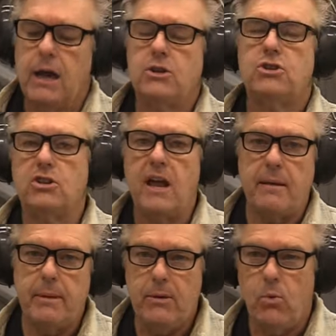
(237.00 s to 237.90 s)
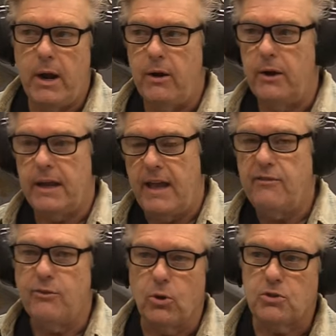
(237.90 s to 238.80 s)
Should I be wearing a
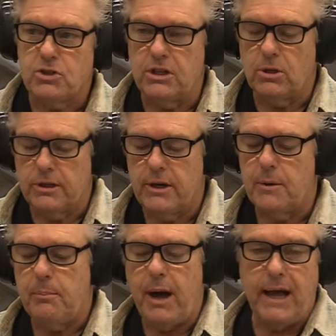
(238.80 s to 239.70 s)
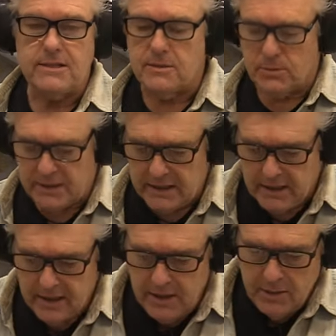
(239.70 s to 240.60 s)
full shield here? Possibly,
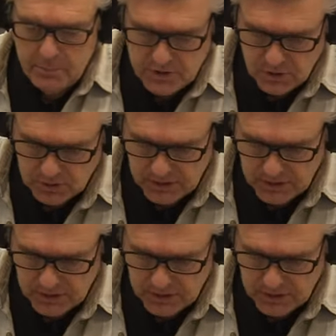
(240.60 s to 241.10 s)
but you'll